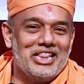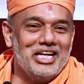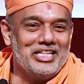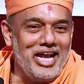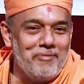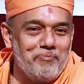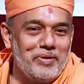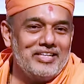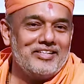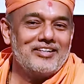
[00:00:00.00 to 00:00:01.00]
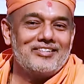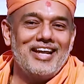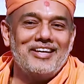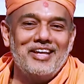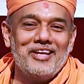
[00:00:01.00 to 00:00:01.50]
the temperature
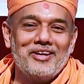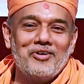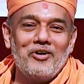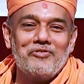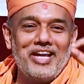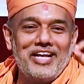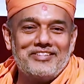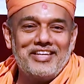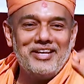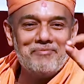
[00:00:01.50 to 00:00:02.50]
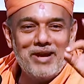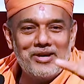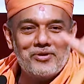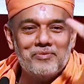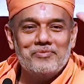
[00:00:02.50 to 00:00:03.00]
setting of AC in
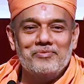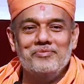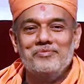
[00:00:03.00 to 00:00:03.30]
bedroom